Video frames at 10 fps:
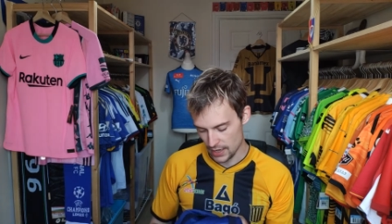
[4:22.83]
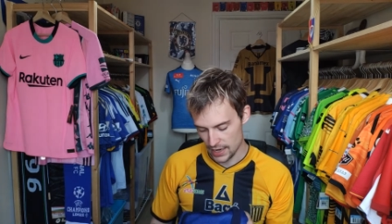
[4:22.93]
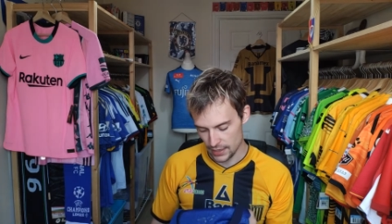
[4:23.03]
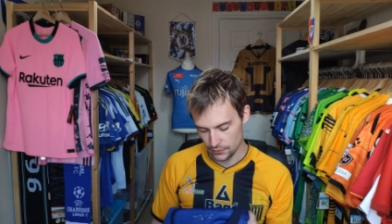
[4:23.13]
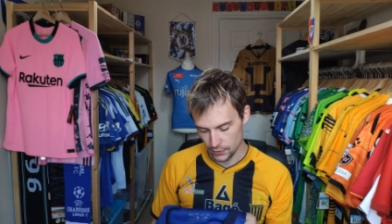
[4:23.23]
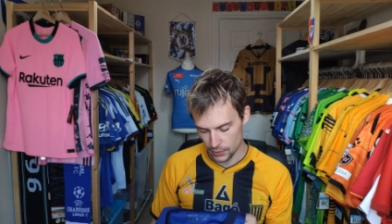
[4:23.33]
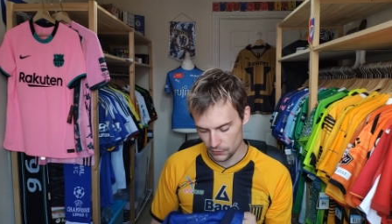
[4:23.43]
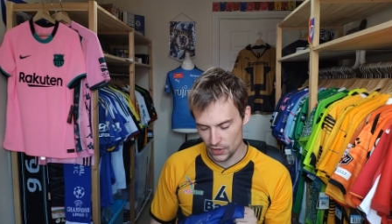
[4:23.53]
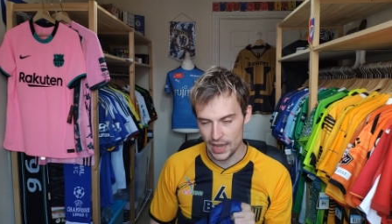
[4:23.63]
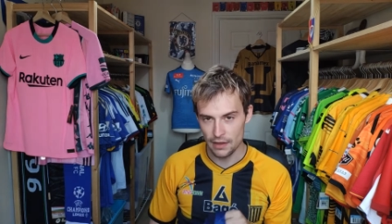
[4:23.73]
And
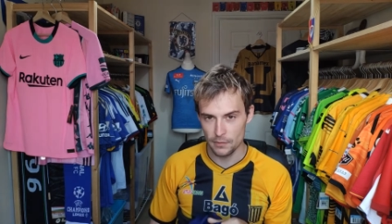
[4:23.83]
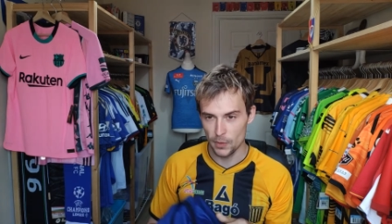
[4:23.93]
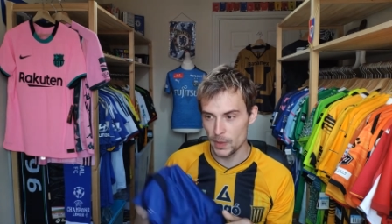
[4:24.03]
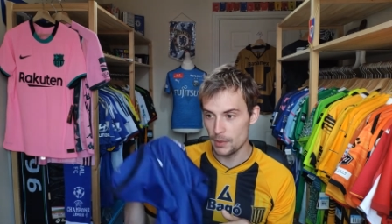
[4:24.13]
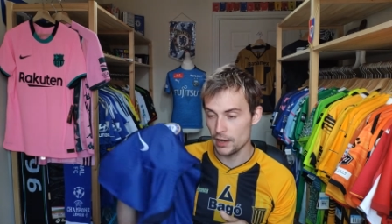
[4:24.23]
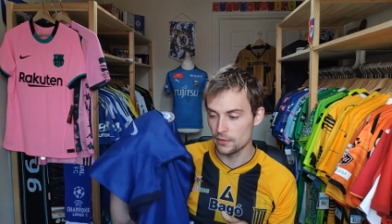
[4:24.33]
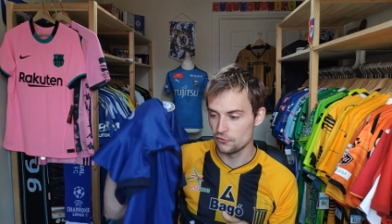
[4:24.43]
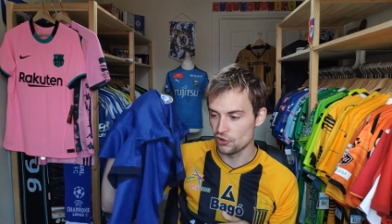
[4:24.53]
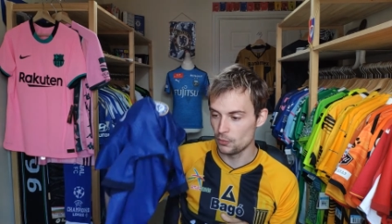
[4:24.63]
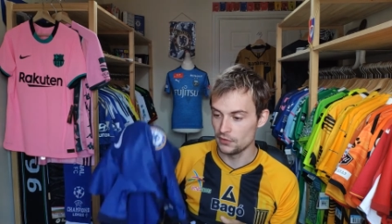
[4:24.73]
to have him on the back of the
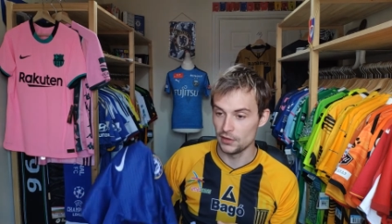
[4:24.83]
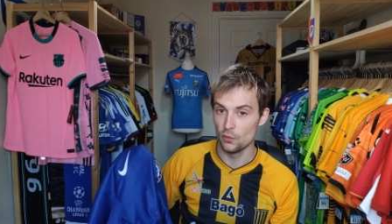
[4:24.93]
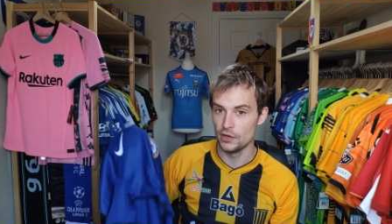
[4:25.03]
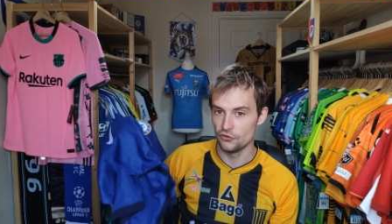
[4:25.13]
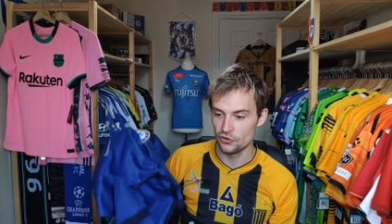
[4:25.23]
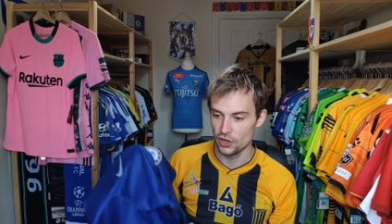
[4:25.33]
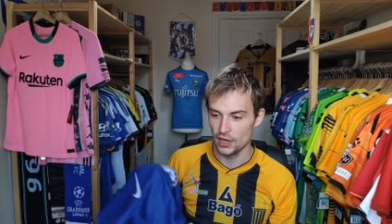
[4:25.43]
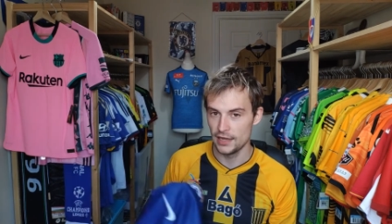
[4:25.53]
Champions League winning shirt